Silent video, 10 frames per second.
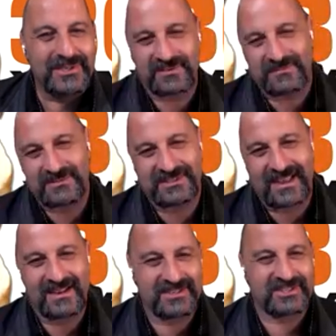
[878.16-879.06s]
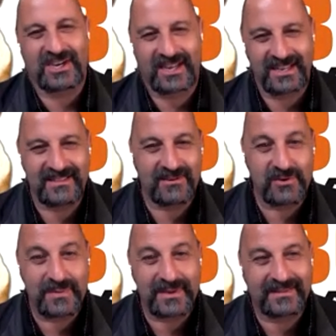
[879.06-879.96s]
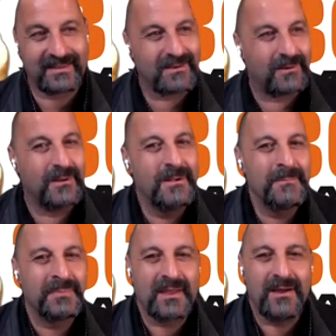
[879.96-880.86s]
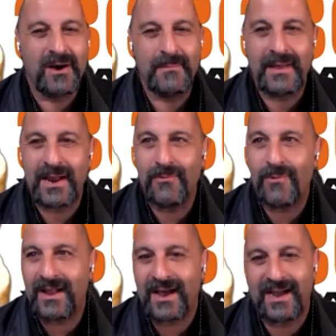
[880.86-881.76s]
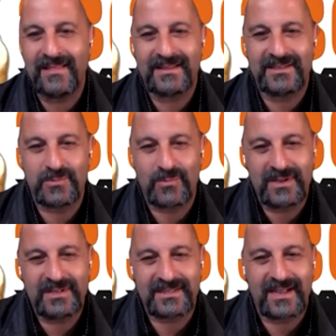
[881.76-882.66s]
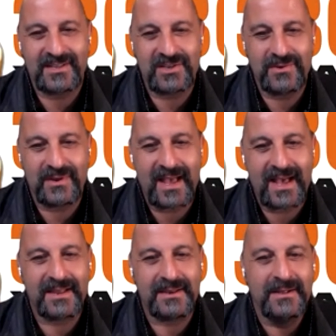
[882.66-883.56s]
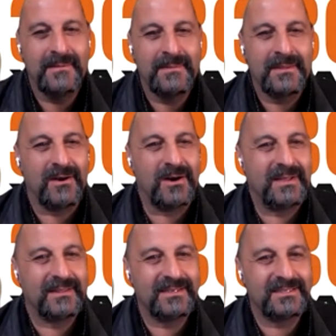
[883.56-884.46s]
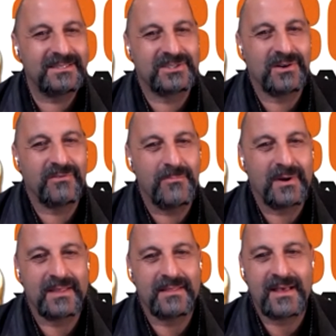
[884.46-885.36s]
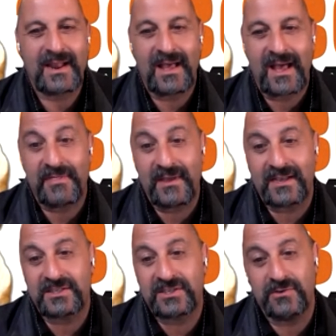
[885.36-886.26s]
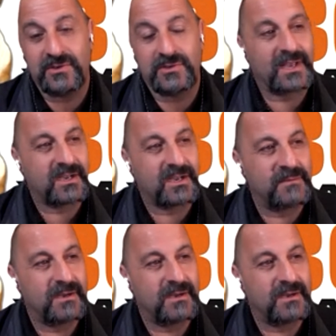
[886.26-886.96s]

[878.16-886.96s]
sand, just chuck it in there, no big deal. And I want to highlight this one slide that you had at least to show everybody that I think is huge when it comes to